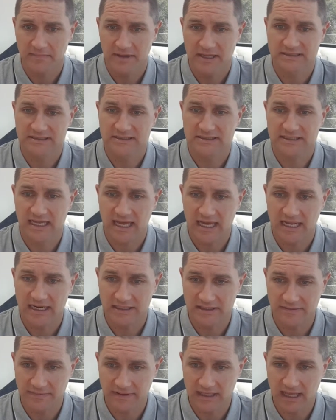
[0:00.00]
has
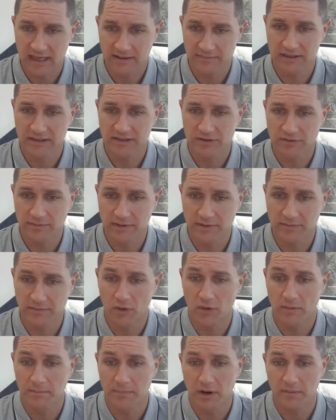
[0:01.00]
started to become a little bit
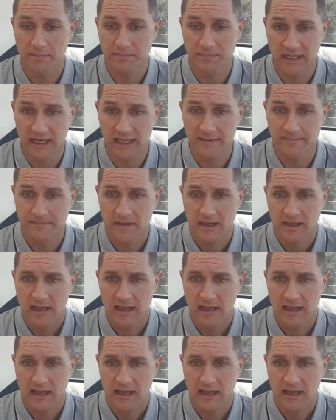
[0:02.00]
more popular.